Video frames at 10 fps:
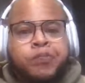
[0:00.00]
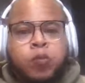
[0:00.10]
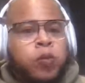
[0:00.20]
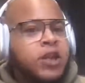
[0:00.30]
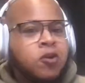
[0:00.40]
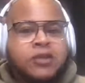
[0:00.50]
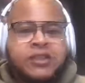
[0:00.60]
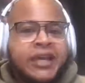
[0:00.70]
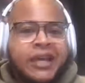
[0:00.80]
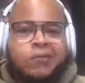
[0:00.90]
we don't
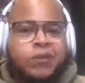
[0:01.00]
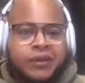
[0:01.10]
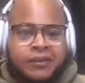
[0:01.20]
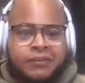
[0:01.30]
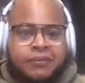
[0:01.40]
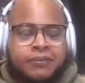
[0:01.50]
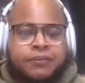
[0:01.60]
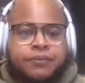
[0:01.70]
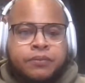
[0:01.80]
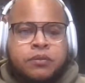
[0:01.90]
stand with them.
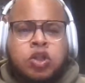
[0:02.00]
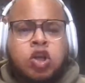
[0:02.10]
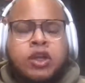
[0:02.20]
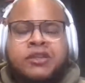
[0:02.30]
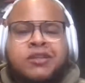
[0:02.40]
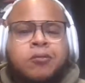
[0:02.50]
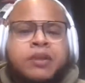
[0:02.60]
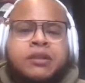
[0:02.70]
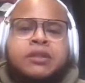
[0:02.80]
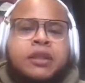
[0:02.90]
There's so
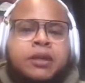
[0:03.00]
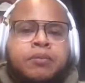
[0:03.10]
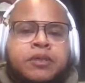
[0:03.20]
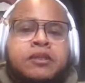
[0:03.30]
many celebrities,